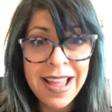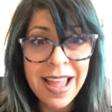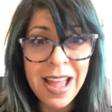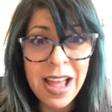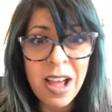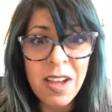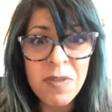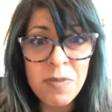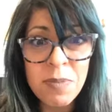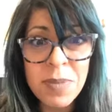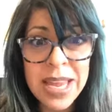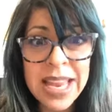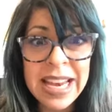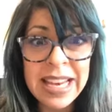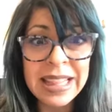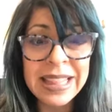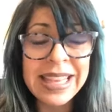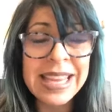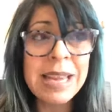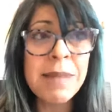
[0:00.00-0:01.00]
of meeting
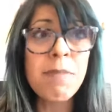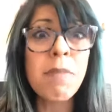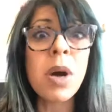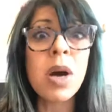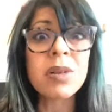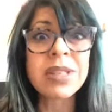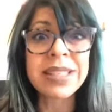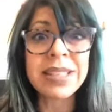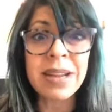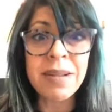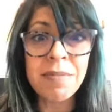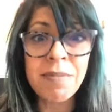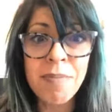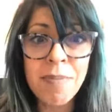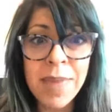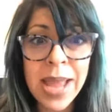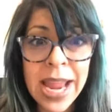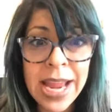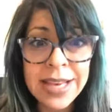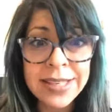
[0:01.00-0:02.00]
the most
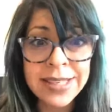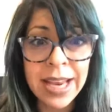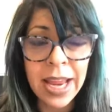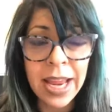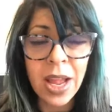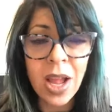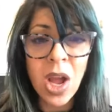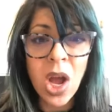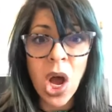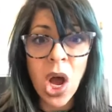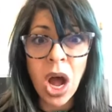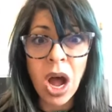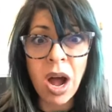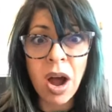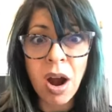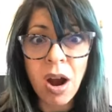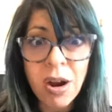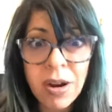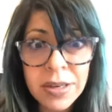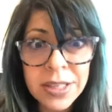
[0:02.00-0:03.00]
amazing,
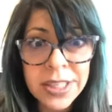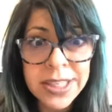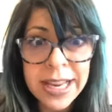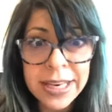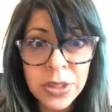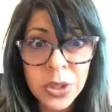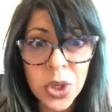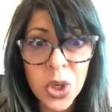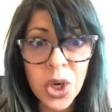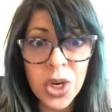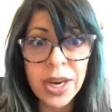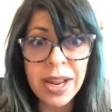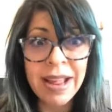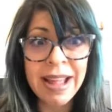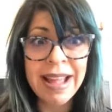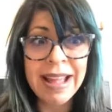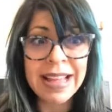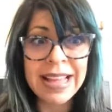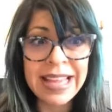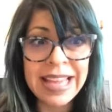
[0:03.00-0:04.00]
heart-centered,
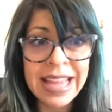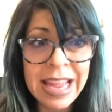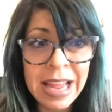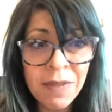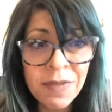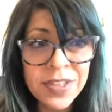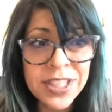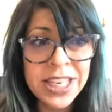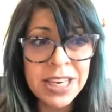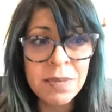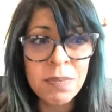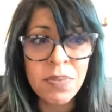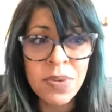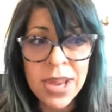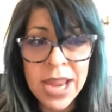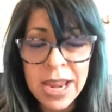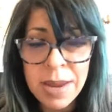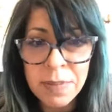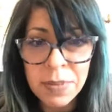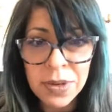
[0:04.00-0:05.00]
gifted
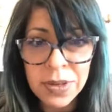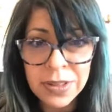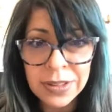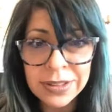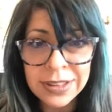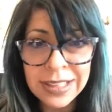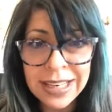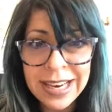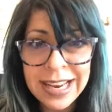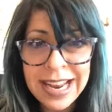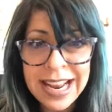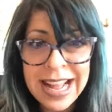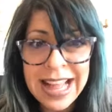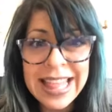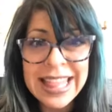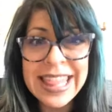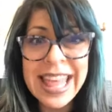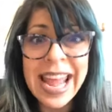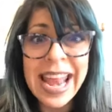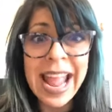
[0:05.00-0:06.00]
people
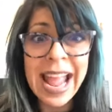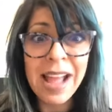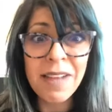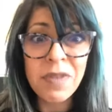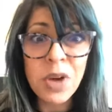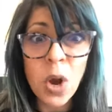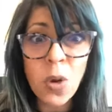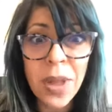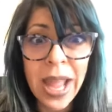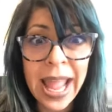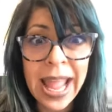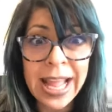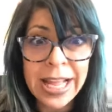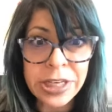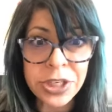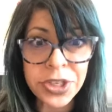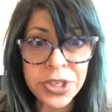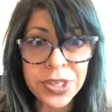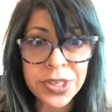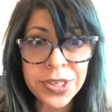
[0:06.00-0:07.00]
that have no
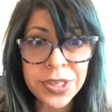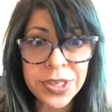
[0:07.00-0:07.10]
cash.